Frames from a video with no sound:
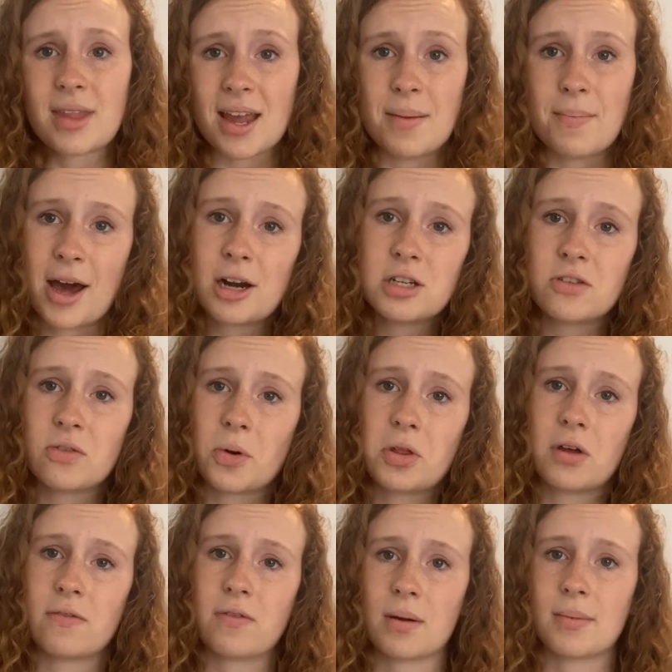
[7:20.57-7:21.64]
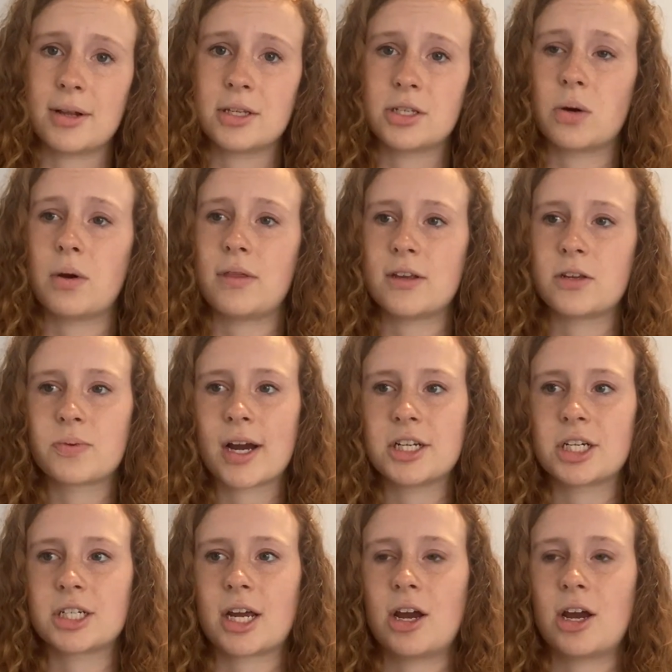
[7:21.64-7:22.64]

It matters for both of them, and so with this project,